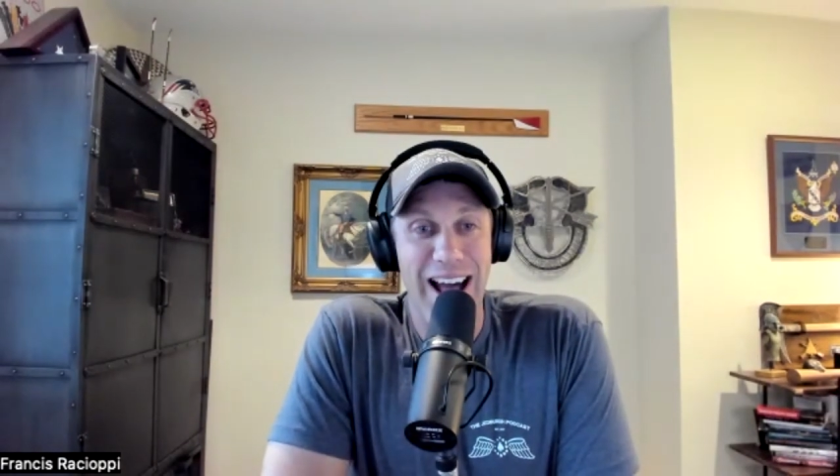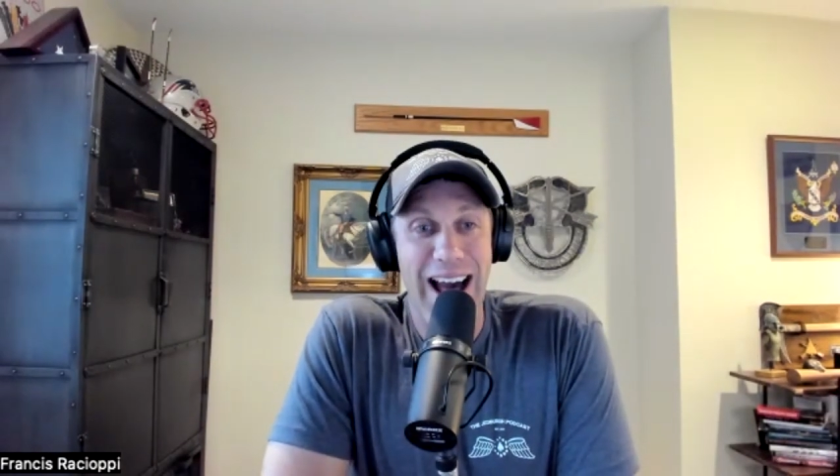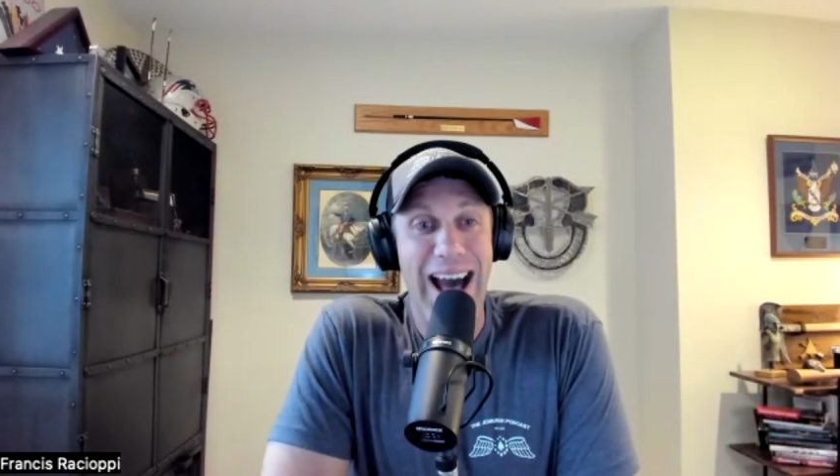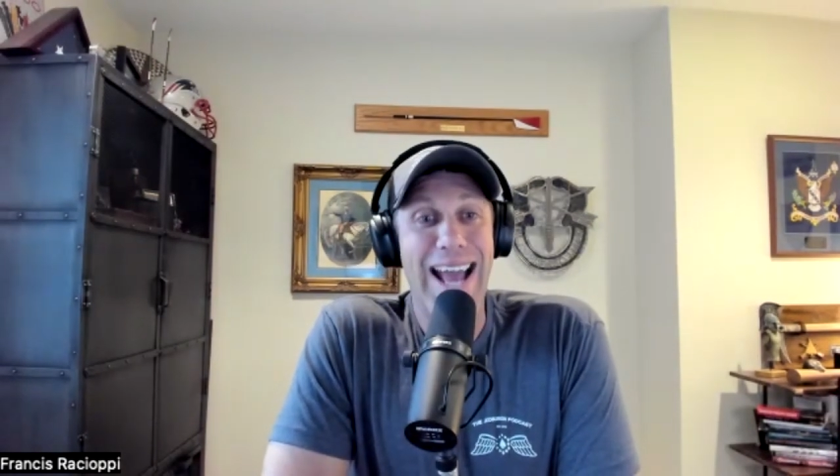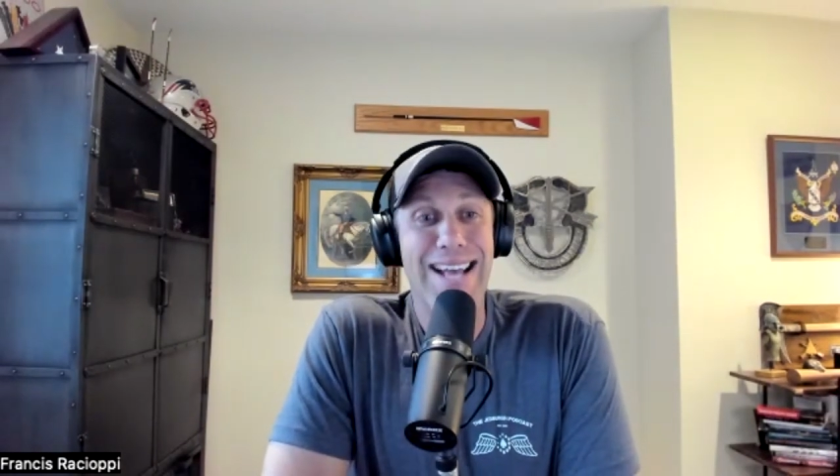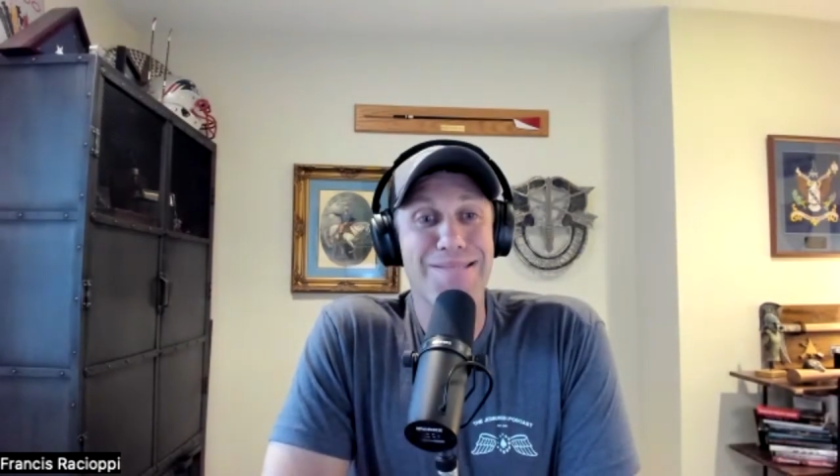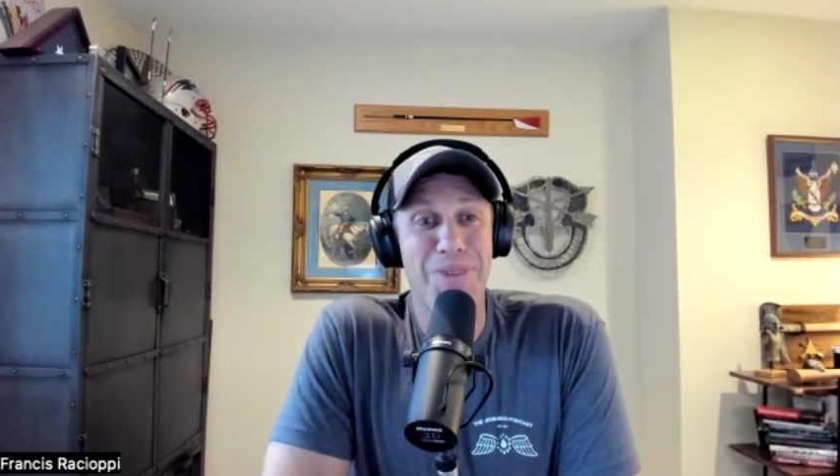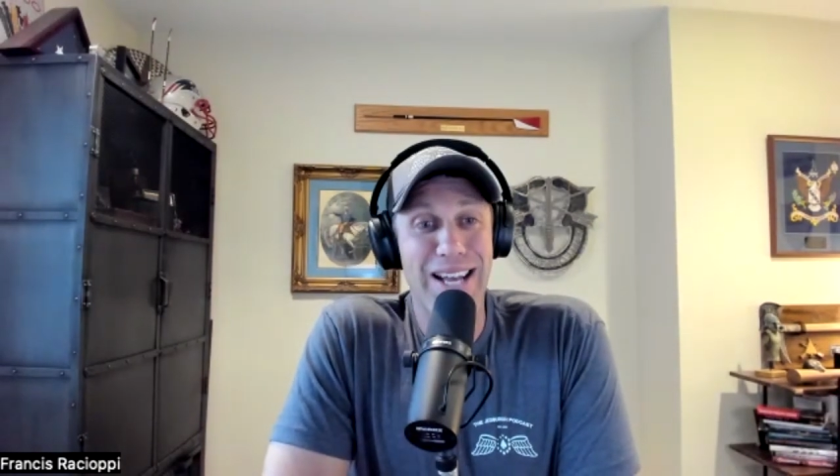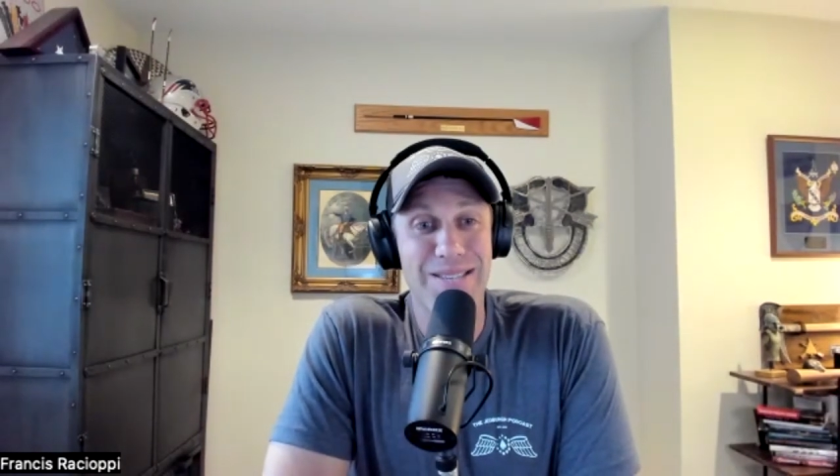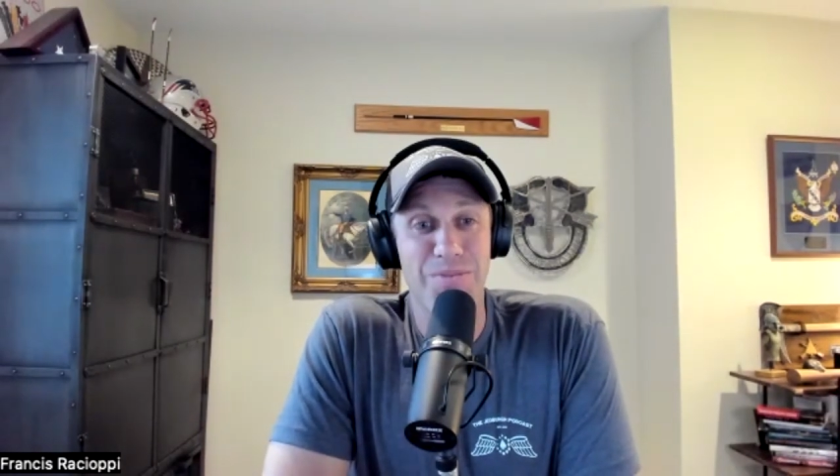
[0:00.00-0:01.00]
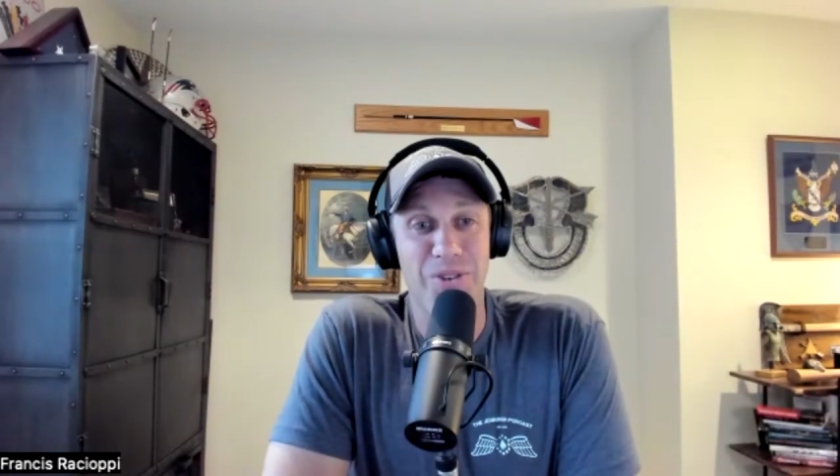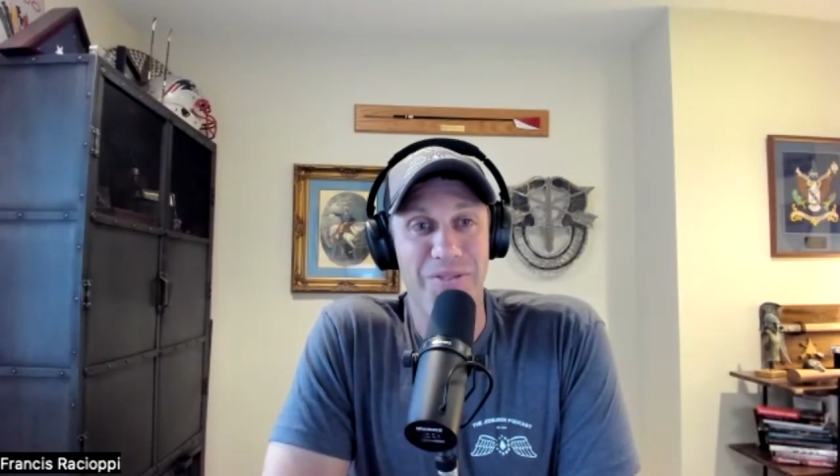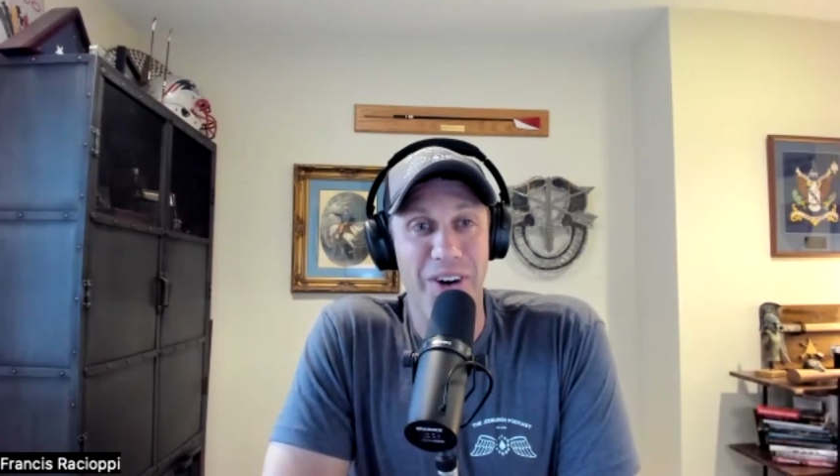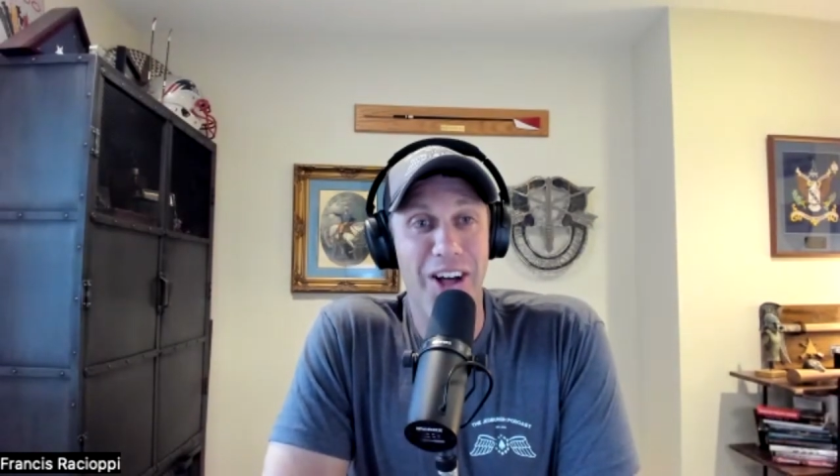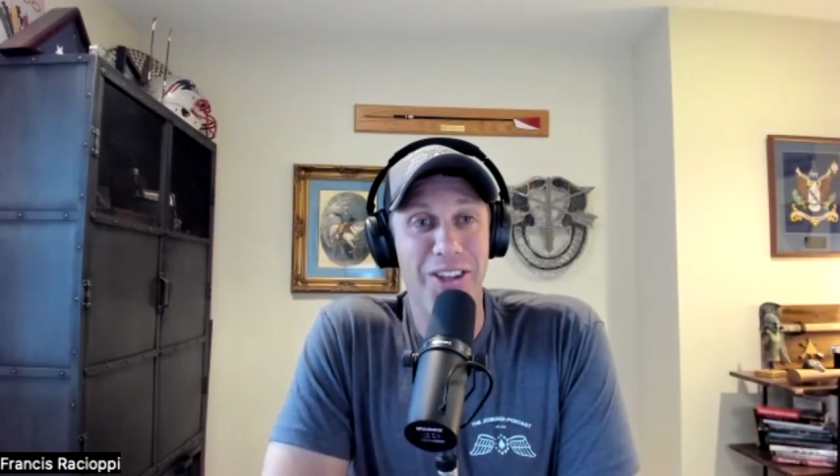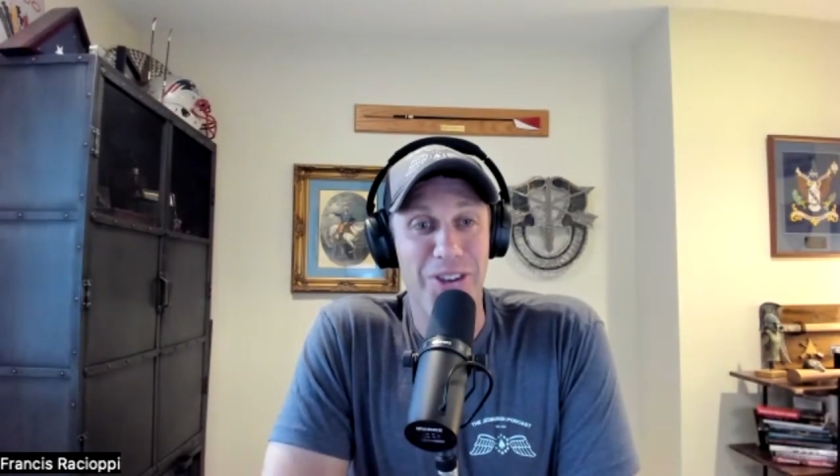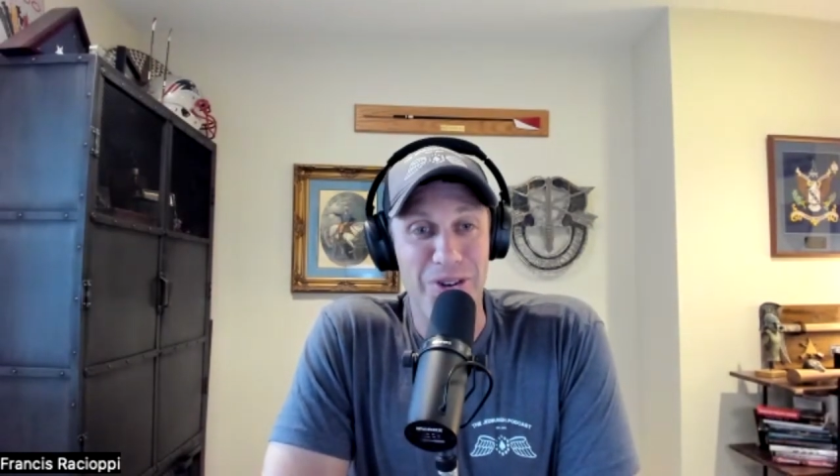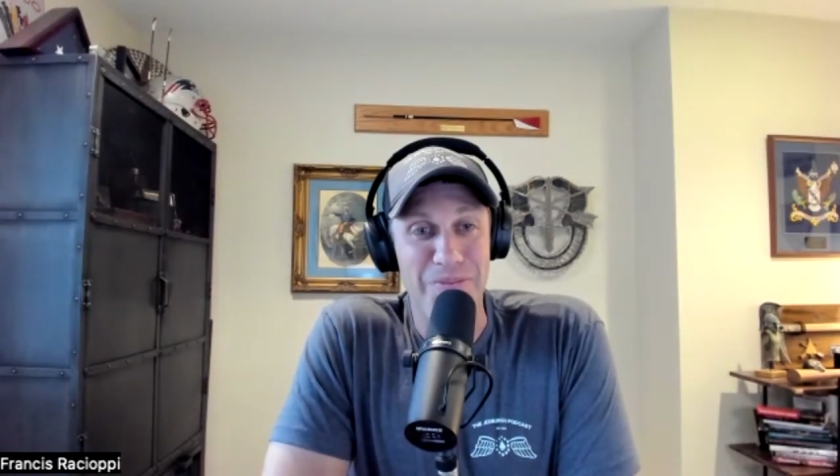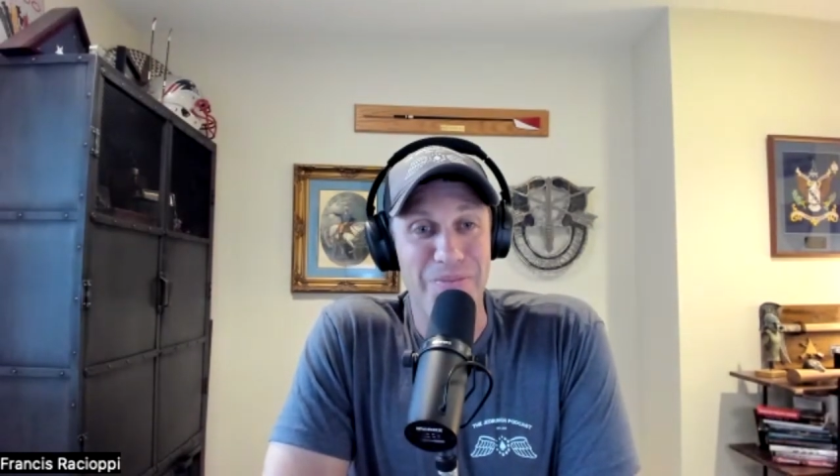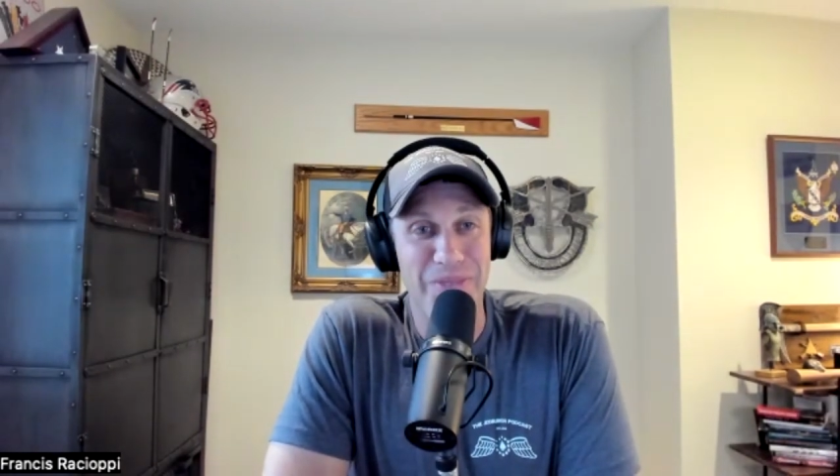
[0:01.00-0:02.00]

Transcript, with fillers: highest possible volume